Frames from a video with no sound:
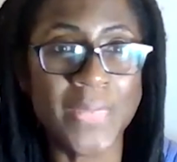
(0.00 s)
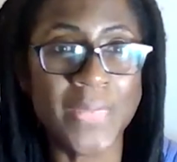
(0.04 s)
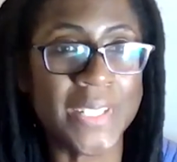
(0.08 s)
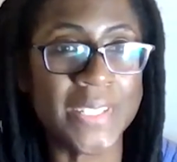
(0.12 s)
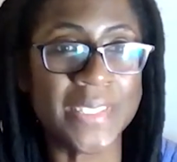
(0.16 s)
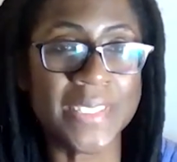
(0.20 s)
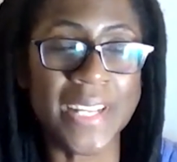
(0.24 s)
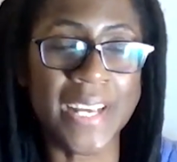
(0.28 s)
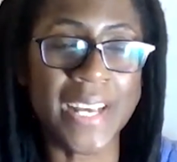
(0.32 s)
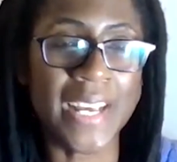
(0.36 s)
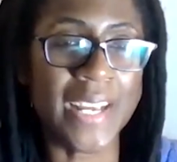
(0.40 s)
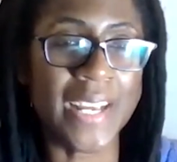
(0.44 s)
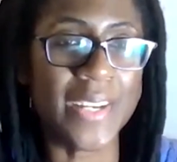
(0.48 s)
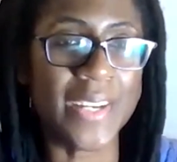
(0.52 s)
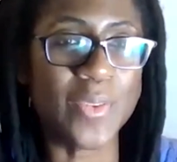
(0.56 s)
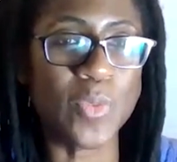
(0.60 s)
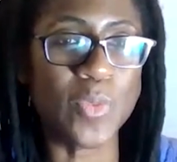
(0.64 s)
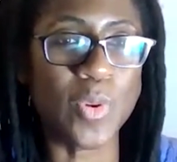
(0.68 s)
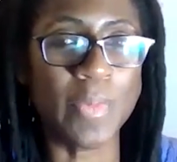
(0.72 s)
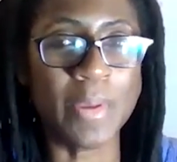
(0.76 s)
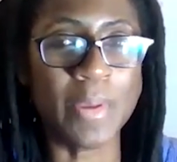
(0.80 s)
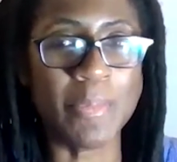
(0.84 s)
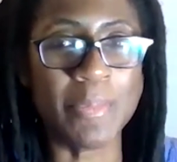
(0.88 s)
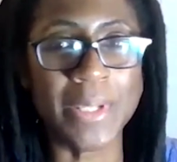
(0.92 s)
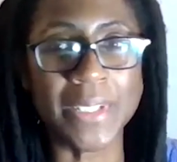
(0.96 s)
It's not
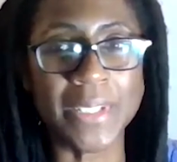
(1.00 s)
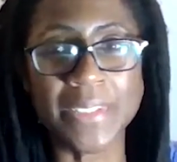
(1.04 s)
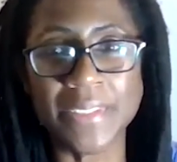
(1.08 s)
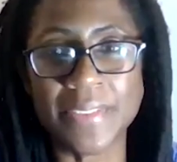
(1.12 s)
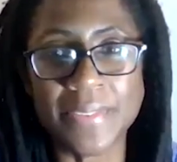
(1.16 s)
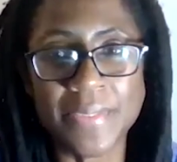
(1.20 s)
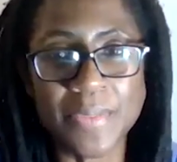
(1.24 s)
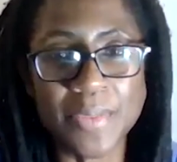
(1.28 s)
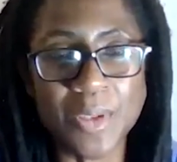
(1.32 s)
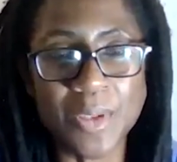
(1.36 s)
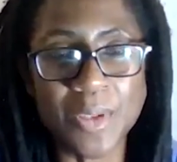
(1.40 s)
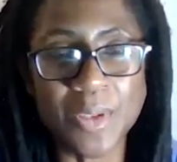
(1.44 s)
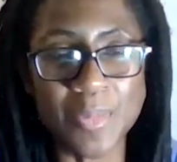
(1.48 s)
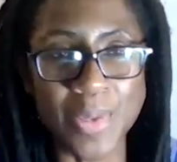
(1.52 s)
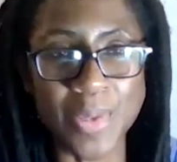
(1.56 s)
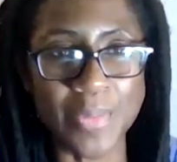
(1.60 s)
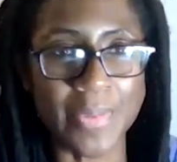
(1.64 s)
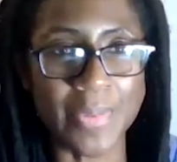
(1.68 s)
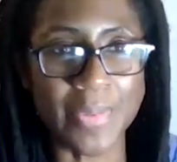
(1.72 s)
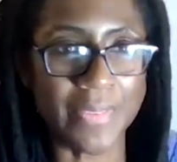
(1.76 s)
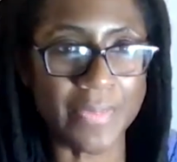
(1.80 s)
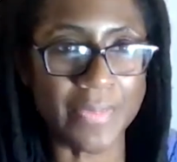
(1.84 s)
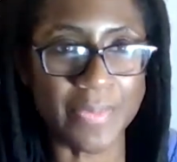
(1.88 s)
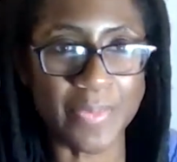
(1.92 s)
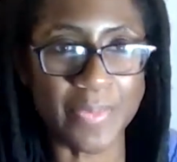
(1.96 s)
what we built it for,
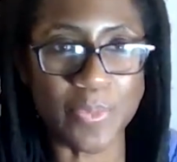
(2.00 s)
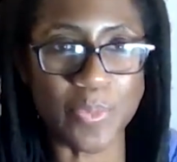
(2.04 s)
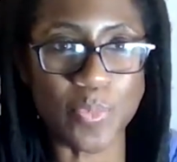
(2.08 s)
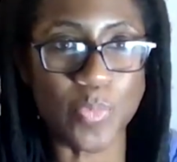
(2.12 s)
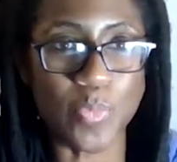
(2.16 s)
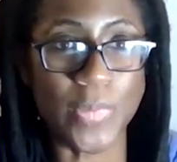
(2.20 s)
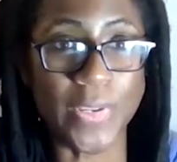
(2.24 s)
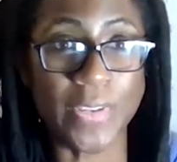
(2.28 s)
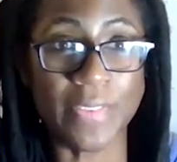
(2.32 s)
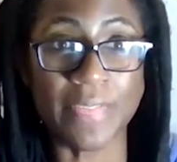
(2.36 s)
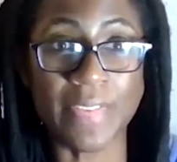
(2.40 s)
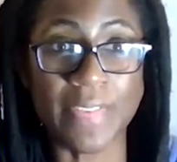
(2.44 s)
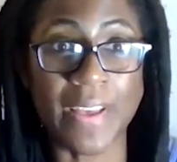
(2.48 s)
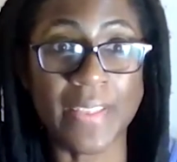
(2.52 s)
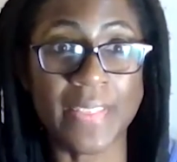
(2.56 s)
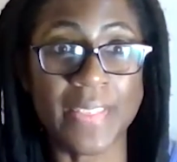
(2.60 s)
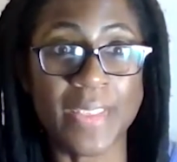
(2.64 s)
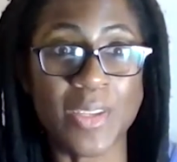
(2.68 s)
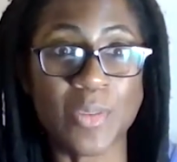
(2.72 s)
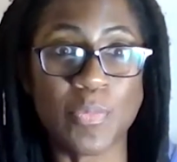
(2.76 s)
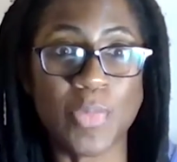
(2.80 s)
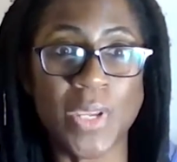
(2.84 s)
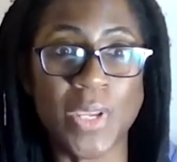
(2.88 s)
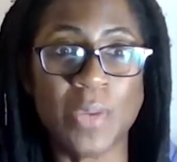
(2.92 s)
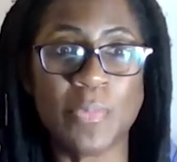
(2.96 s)
but we've we
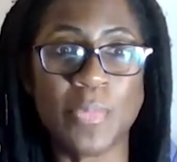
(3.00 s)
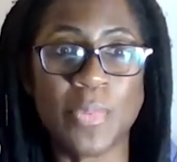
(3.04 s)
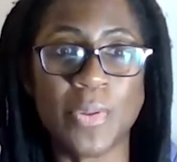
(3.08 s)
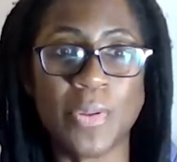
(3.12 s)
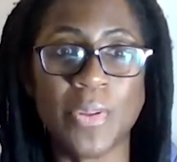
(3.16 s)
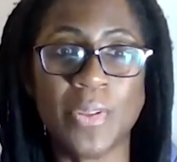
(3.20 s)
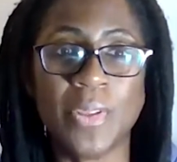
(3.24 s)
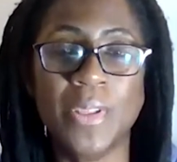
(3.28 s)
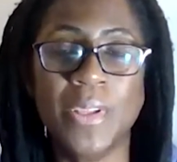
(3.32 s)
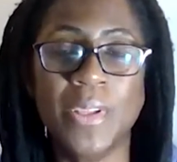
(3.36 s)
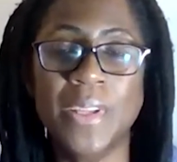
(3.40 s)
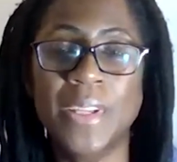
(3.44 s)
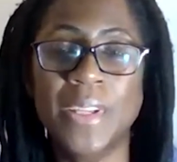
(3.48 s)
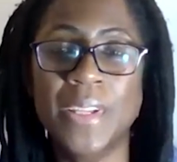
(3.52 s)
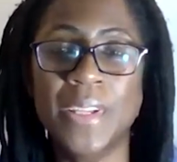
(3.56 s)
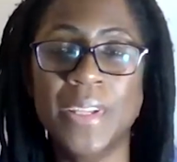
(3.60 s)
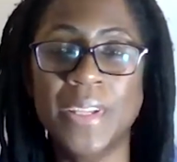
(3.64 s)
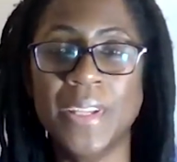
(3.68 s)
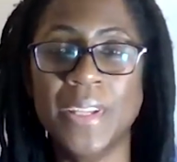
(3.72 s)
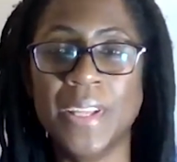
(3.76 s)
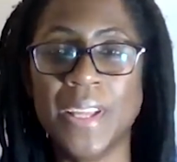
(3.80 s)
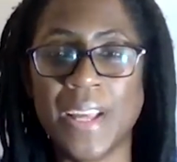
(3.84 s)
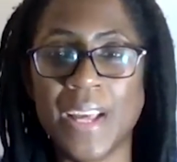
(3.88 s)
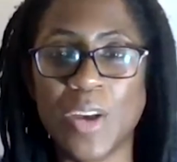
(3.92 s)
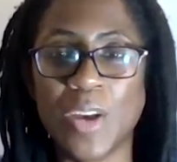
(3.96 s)
found that people
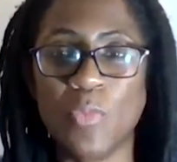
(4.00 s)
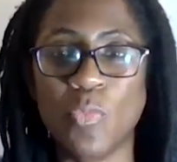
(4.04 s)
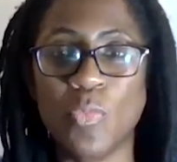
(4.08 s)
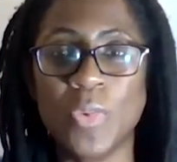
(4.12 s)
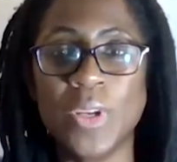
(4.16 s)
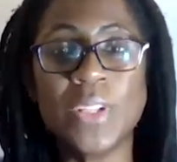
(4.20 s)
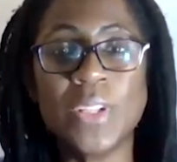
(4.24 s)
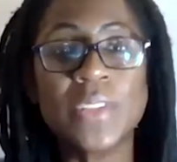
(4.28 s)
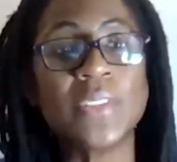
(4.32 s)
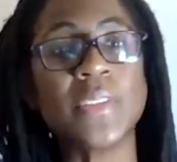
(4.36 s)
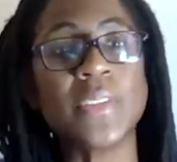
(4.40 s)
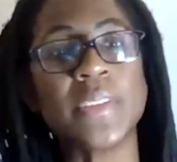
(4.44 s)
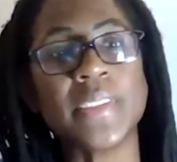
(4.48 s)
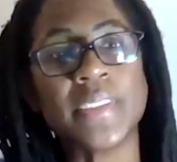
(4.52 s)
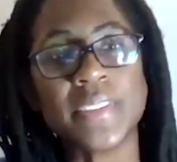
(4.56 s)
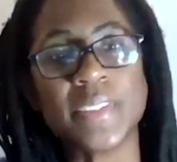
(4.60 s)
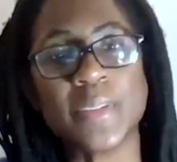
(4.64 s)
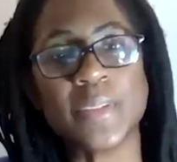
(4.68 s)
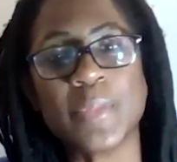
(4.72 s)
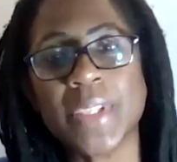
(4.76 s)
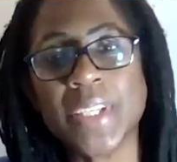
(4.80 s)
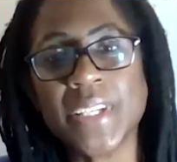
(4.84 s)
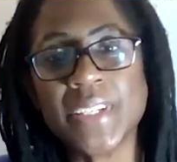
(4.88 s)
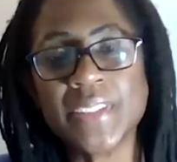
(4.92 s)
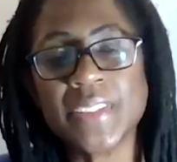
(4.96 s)
um, will do the
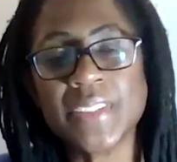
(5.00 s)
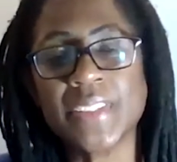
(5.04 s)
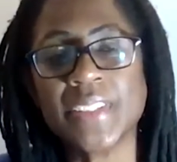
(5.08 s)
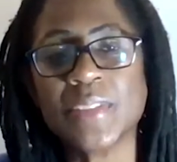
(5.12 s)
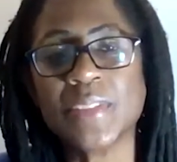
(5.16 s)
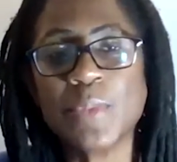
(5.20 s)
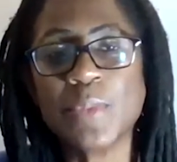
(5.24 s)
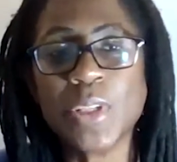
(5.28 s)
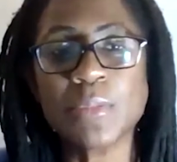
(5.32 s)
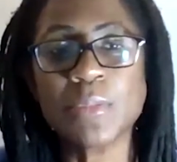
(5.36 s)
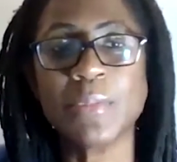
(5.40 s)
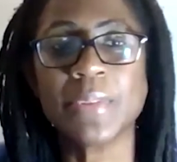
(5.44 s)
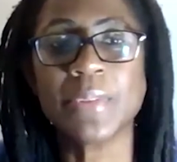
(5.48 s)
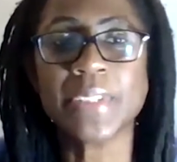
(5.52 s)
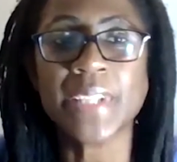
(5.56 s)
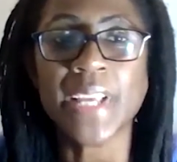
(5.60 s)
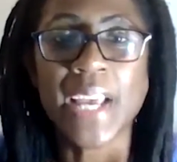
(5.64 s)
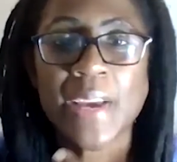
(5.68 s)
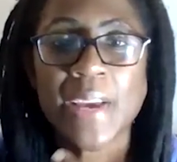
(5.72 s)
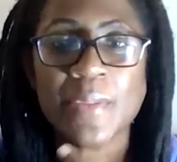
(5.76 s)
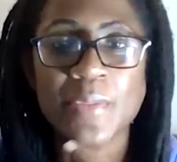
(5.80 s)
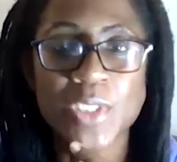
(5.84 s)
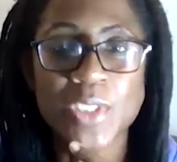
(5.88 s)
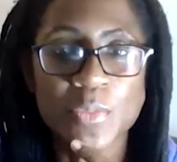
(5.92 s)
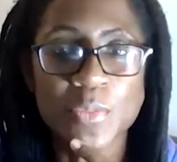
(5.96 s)
simulations multiple
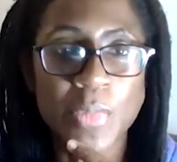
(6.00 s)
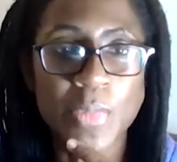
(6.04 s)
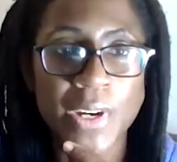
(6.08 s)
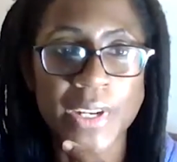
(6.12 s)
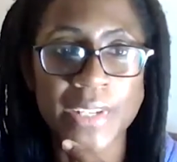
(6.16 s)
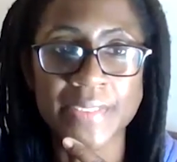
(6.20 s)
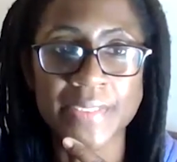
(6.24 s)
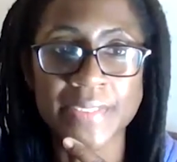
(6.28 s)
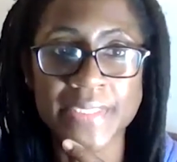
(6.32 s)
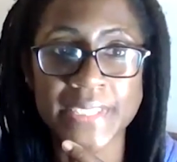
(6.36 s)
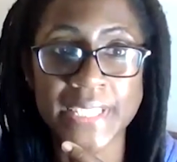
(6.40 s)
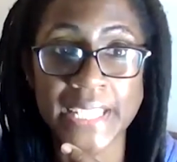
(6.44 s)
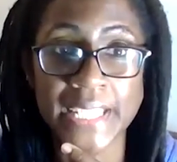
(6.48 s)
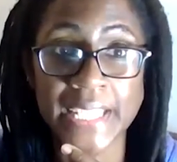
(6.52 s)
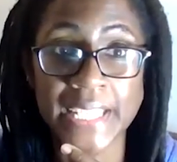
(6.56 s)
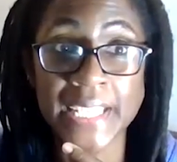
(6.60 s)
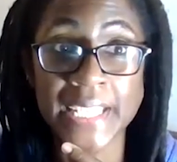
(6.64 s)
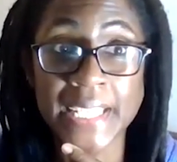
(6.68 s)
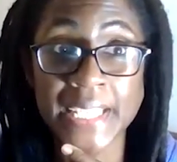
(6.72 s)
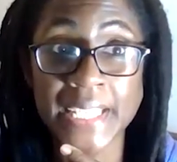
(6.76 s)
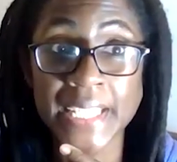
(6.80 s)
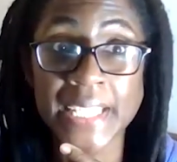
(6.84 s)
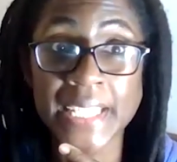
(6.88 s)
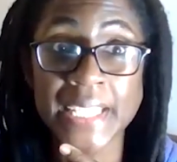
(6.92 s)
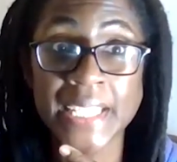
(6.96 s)
times as part of
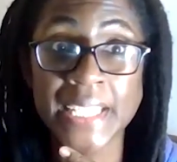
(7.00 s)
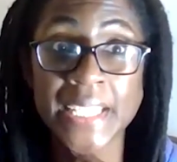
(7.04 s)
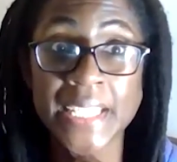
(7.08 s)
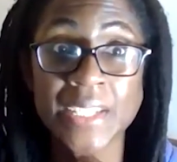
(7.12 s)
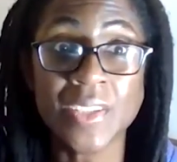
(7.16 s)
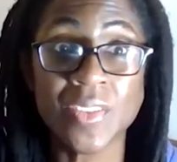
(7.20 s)
studying